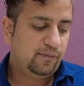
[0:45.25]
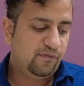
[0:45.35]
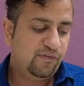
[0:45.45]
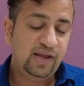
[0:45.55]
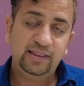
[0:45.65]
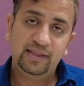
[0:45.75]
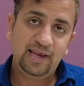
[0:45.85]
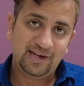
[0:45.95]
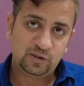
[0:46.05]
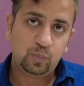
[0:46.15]
When
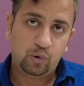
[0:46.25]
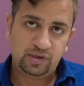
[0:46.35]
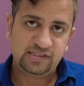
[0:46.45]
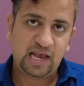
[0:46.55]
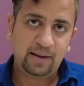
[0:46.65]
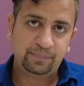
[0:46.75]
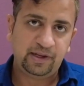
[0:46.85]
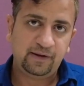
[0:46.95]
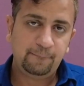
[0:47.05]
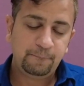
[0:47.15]
the export is
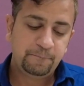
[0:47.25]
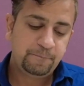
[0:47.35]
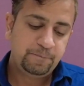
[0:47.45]
happening,